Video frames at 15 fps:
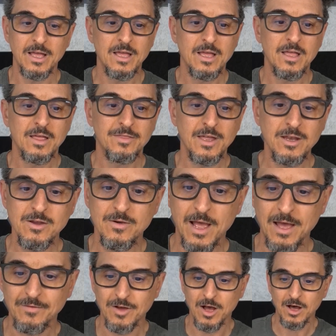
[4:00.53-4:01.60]
Then you
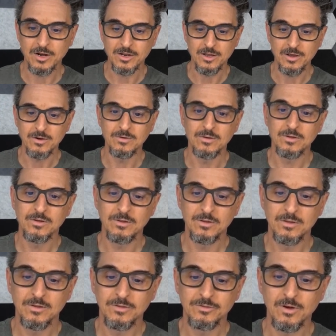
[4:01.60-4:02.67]
have audio.
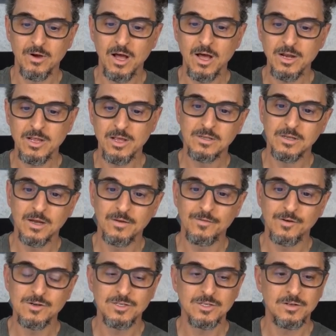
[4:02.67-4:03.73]
So audio, a
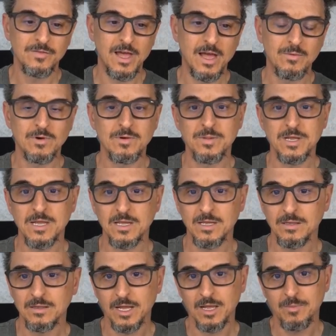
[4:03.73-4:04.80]
version of that would be
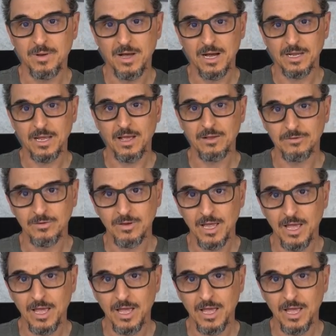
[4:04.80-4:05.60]
like a podcast, okay?